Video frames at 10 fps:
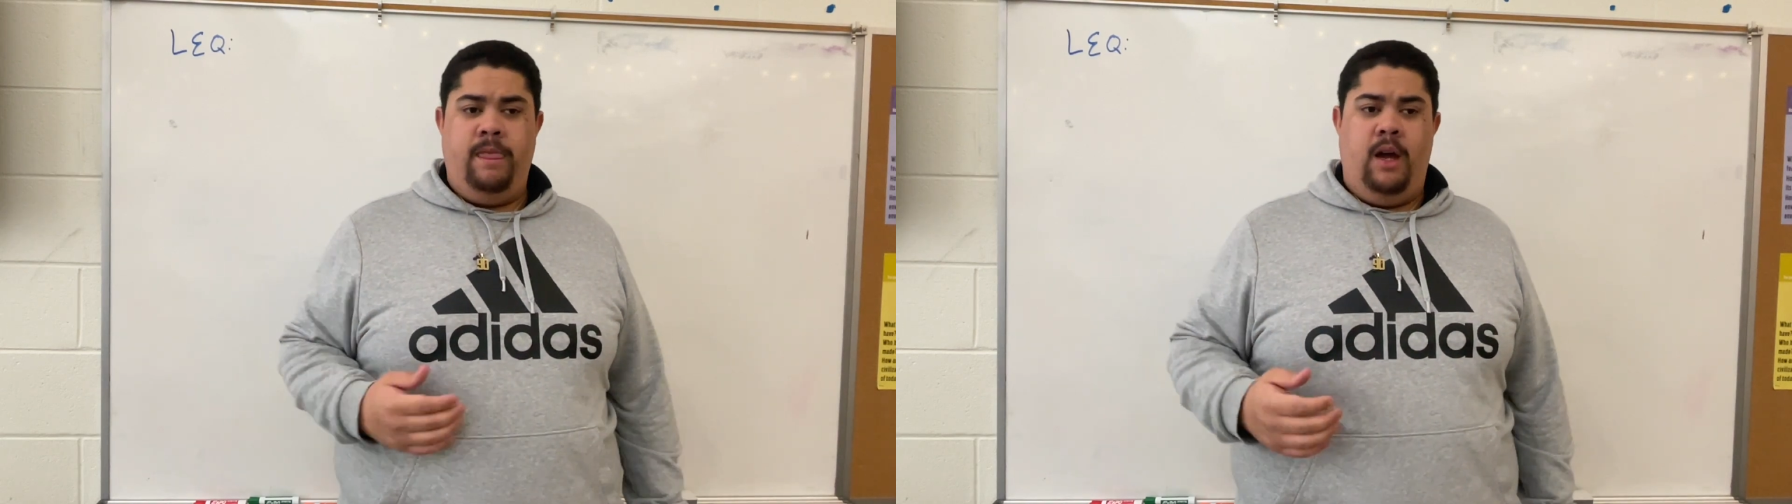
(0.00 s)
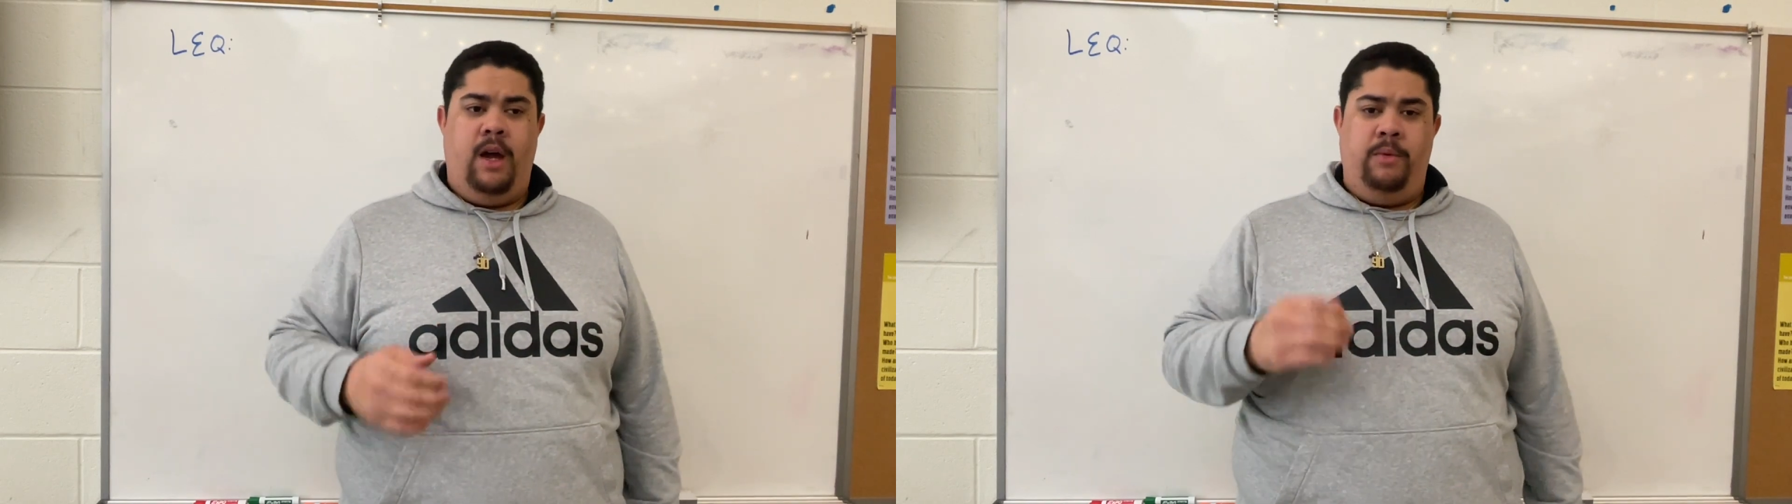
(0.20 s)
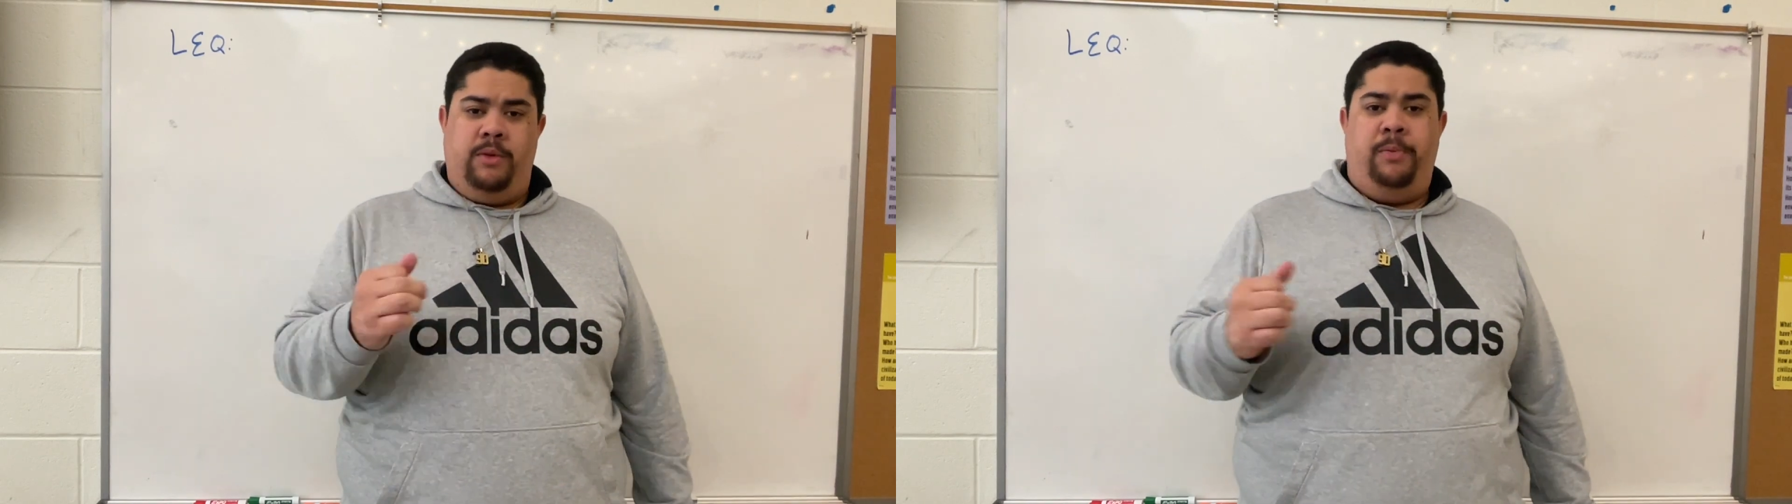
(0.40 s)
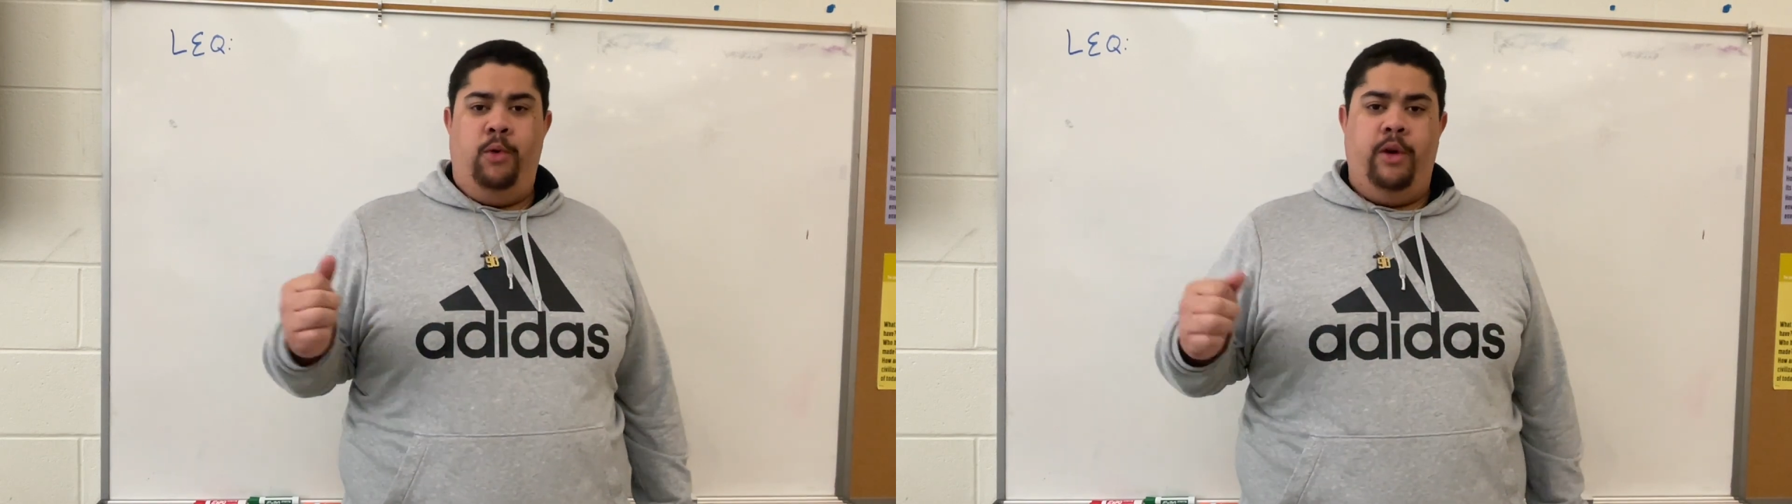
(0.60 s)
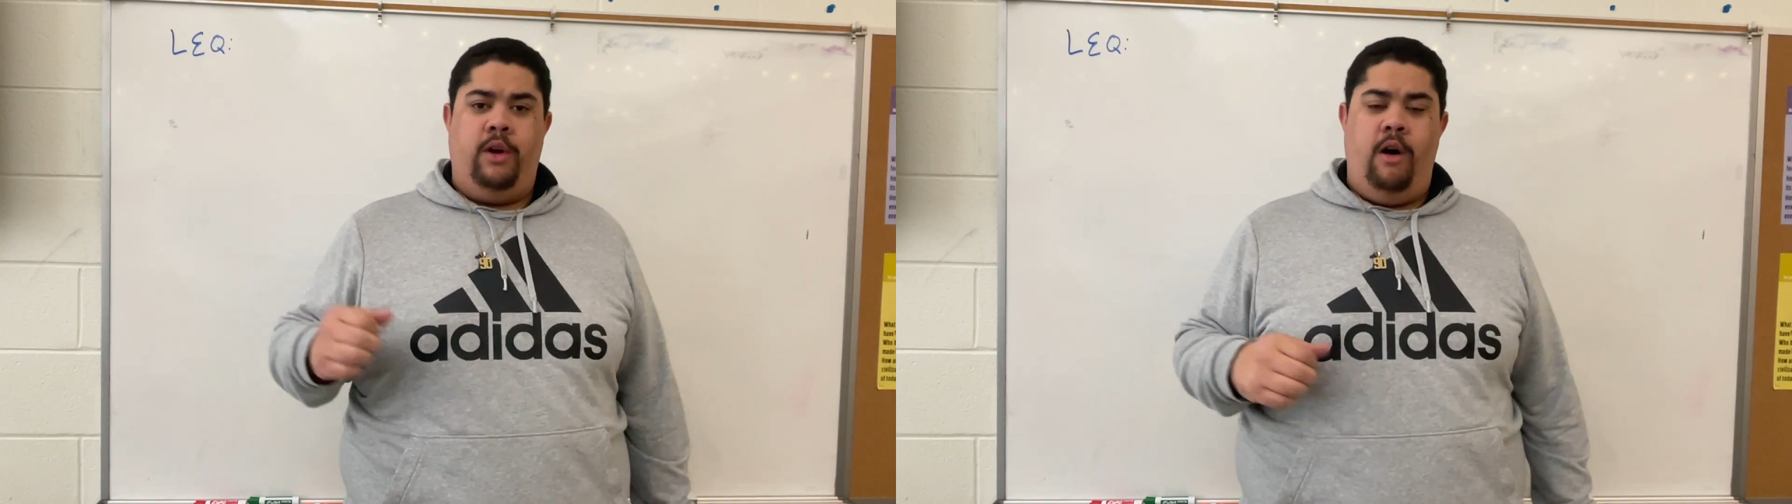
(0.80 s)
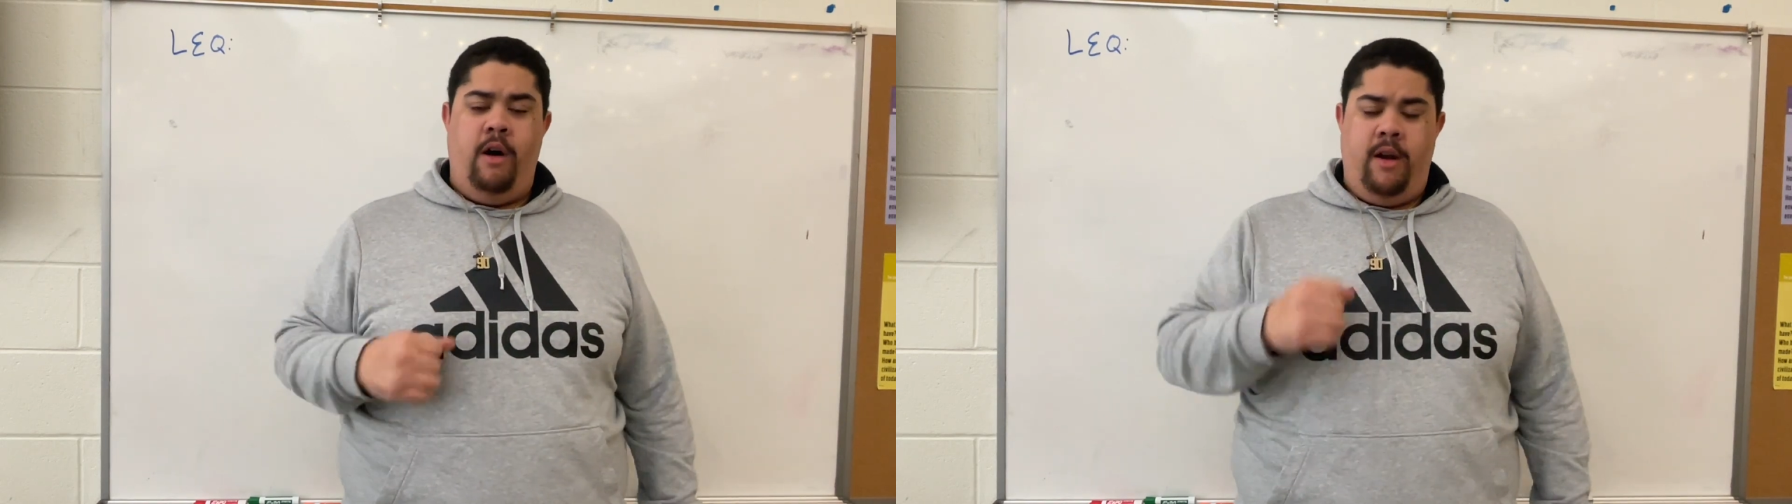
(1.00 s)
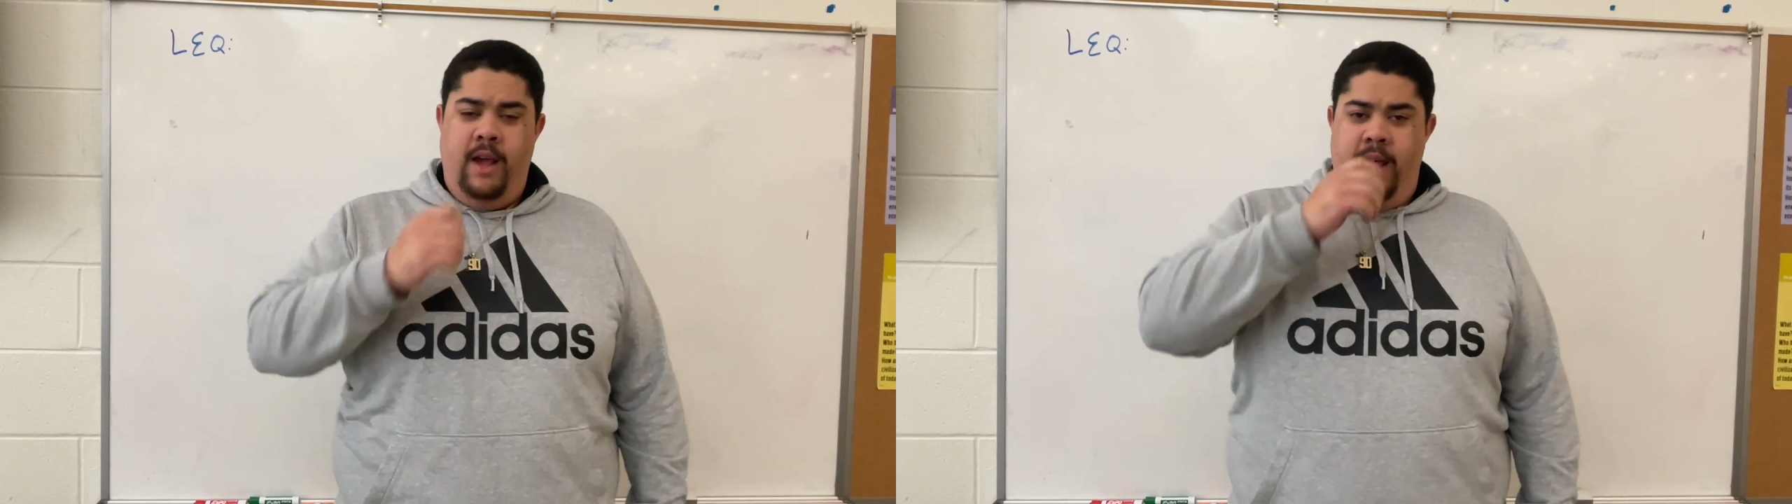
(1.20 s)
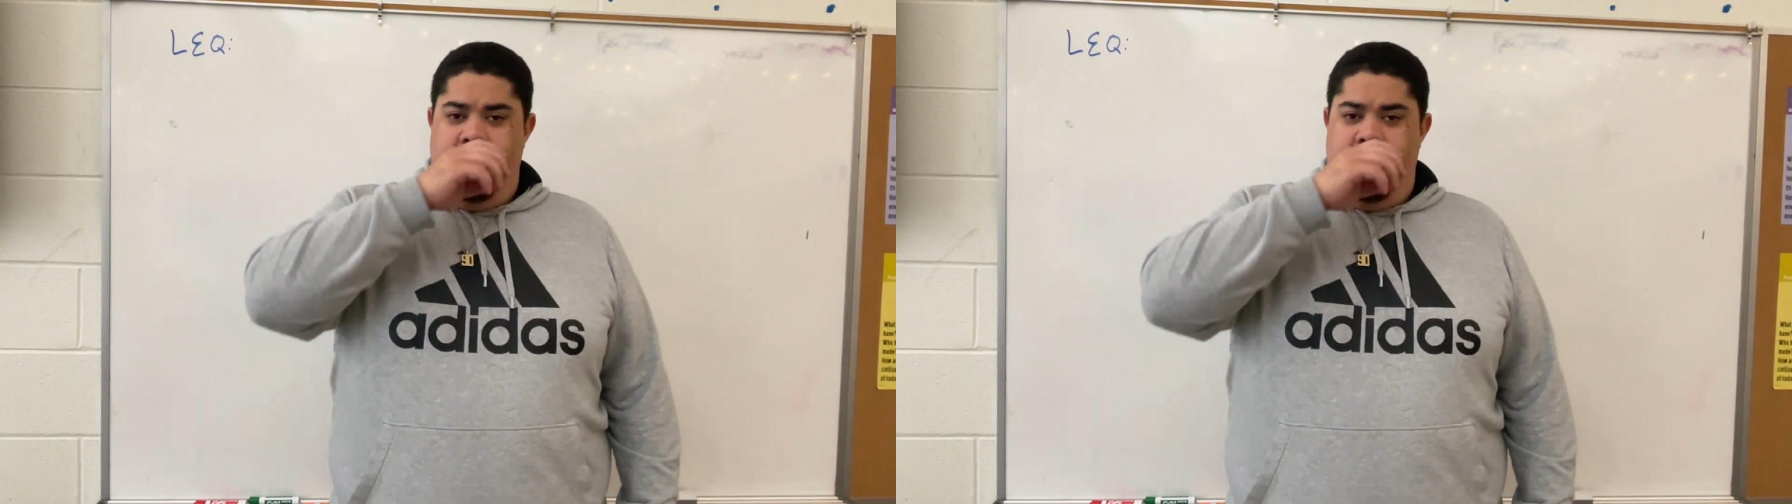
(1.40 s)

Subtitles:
with the pulling guard,